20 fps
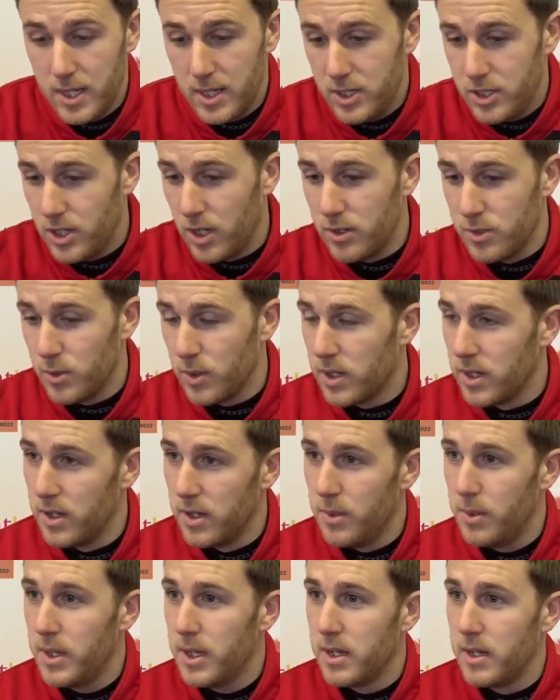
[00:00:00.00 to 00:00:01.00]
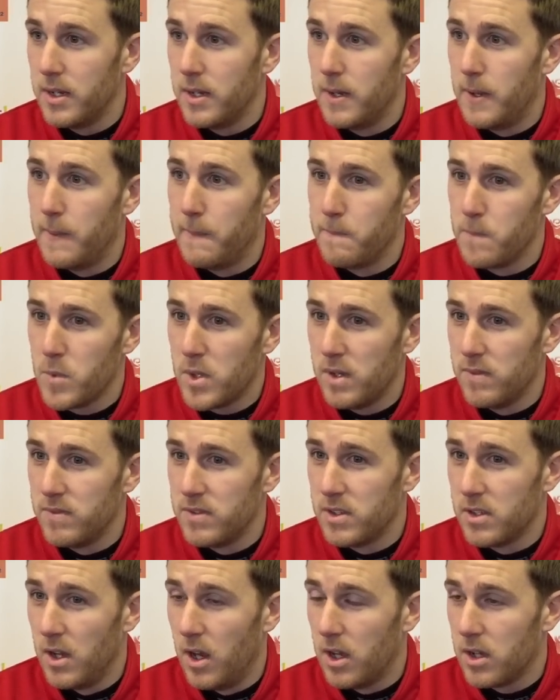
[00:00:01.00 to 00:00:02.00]
shows we can do it, and gives
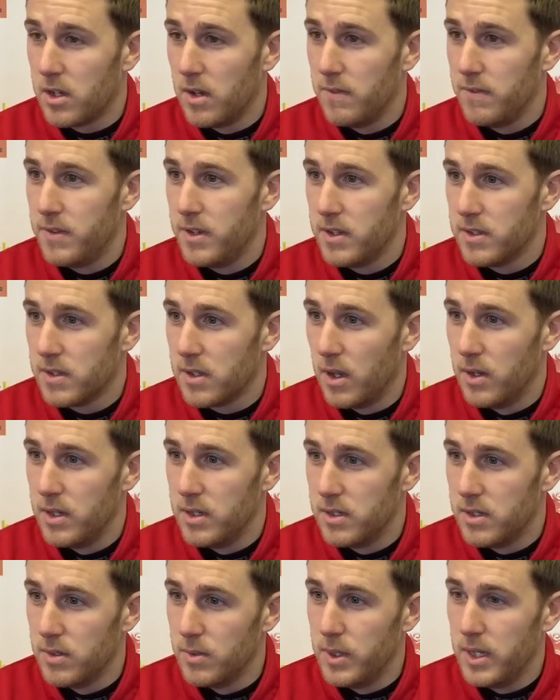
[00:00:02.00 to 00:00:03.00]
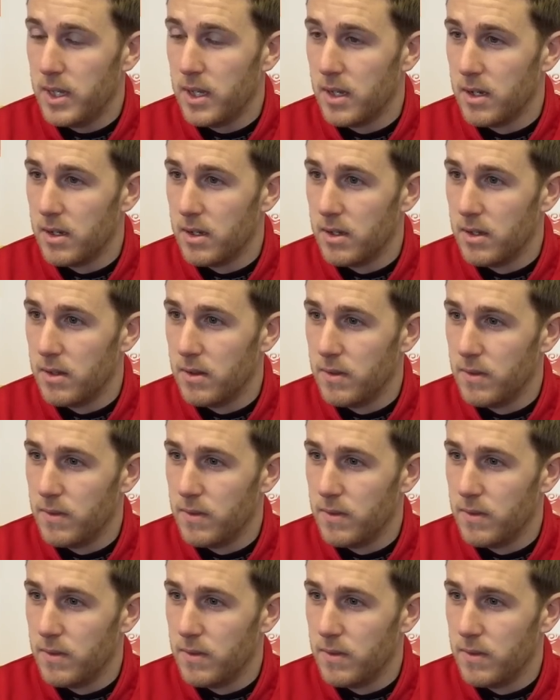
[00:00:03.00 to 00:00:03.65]
us a lot of confidence going into the weekend.